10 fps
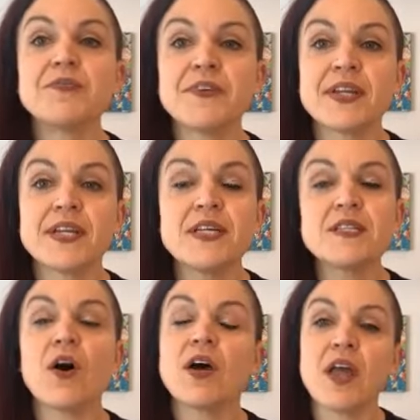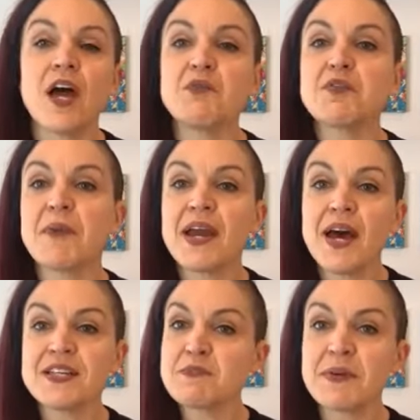professional, so I teach group
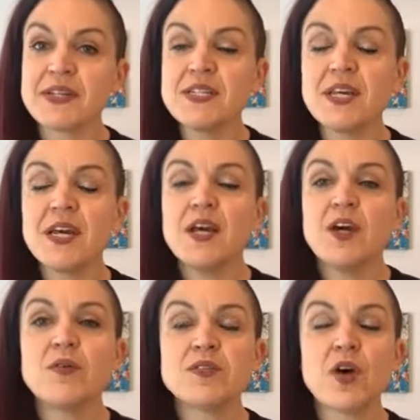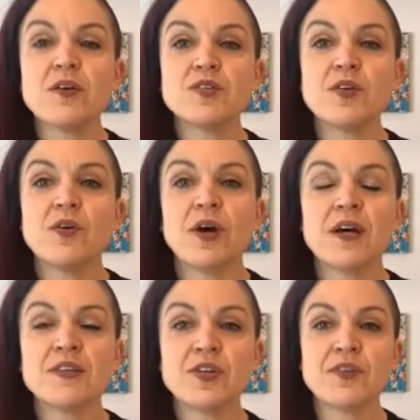fitness online with my husband,
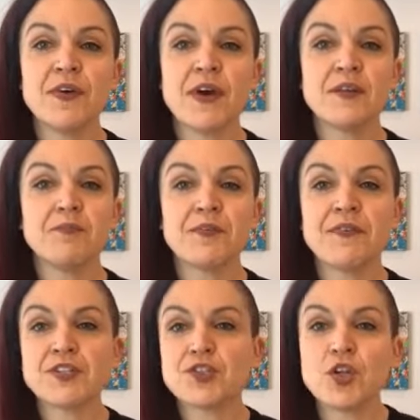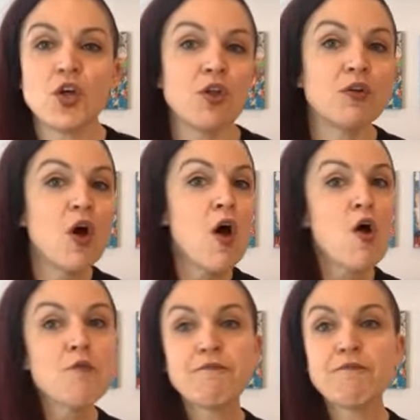who is also a
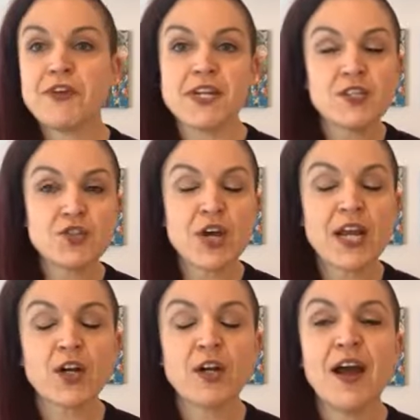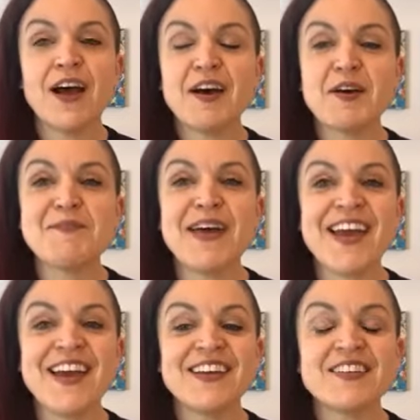certified professional
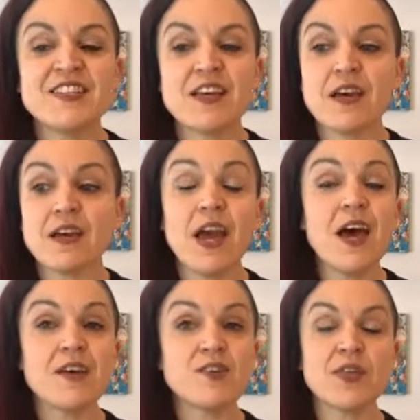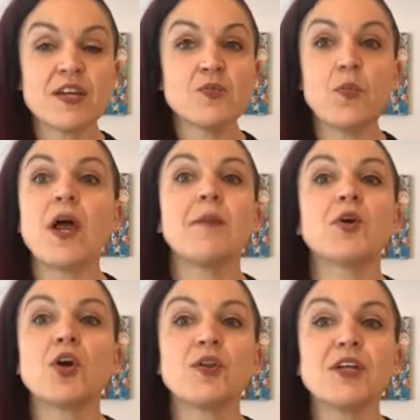fitness trainer.
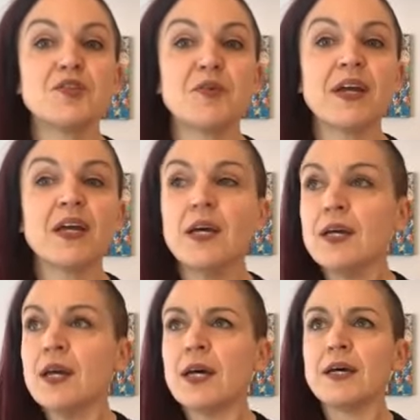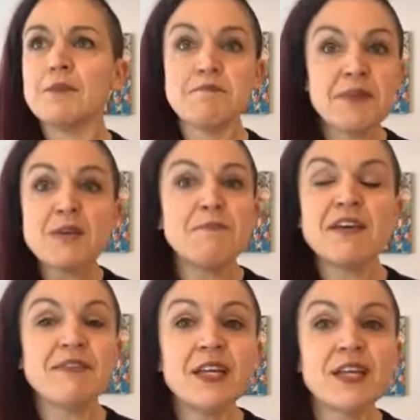So that's what I'm currently
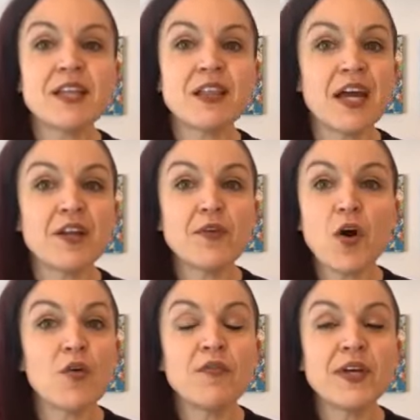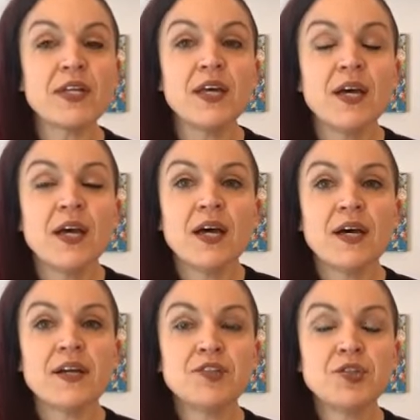doing. Big pivot in the
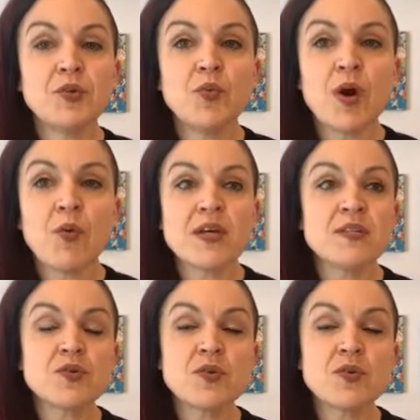light of COVID